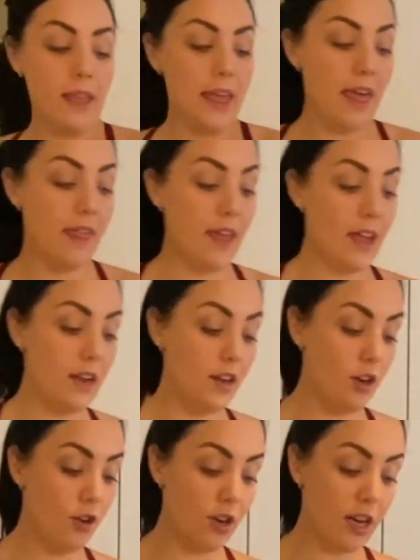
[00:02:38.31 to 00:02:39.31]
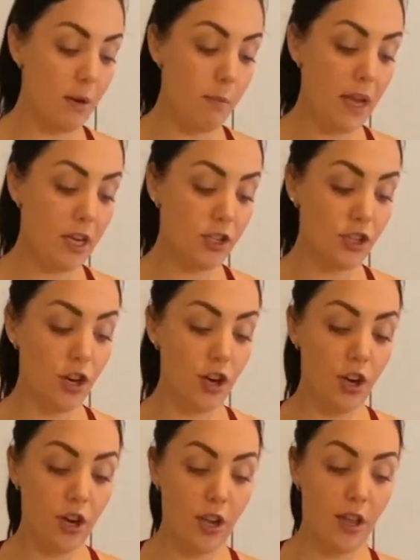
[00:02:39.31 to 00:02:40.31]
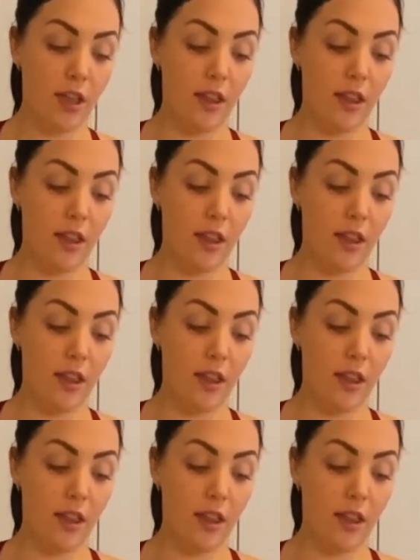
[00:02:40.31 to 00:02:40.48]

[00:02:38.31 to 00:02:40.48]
And then you're gonna make sure,